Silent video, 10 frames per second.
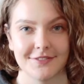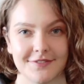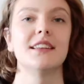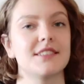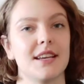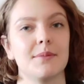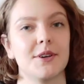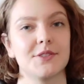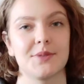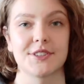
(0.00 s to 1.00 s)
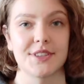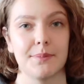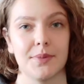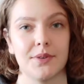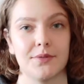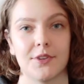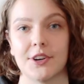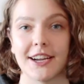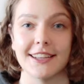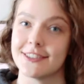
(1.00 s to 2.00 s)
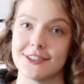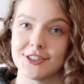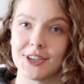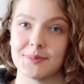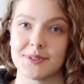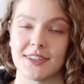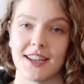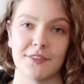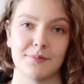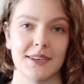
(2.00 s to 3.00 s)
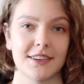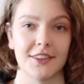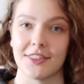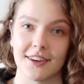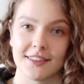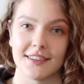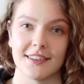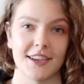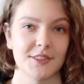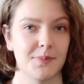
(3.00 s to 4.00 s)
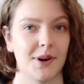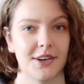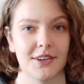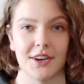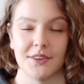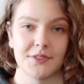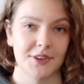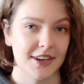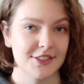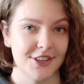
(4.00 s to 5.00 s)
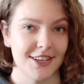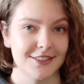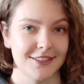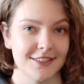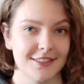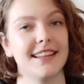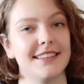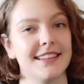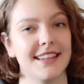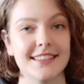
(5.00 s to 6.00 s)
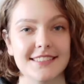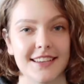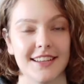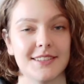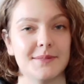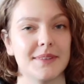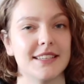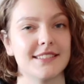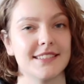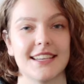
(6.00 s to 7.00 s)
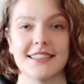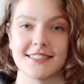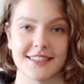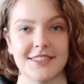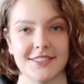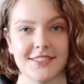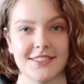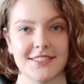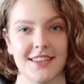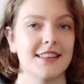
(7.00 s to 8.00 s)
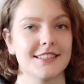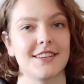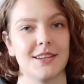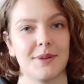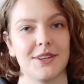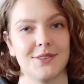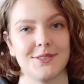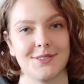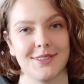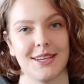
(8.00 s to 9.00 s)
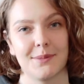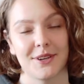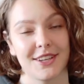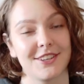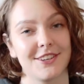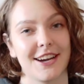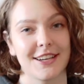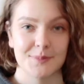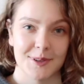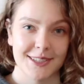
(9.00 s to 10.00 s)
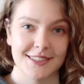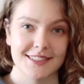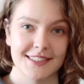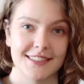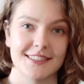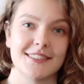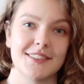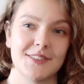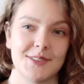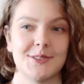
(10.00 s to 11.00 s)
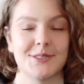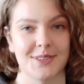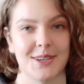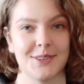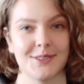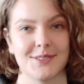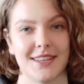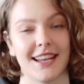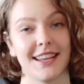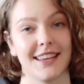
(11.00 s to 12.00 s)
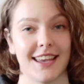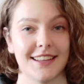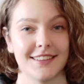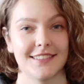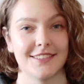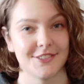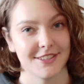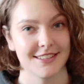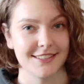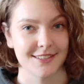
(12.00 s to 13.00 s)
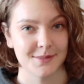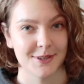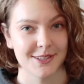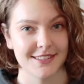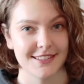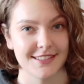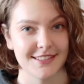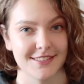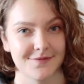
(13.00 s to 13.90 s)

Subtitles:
And the same goes, for example, for internships that have been conducted as part of your education. And then the last column is linked skills. And this column I use to link particular experiences to skills that I gained during these experiences.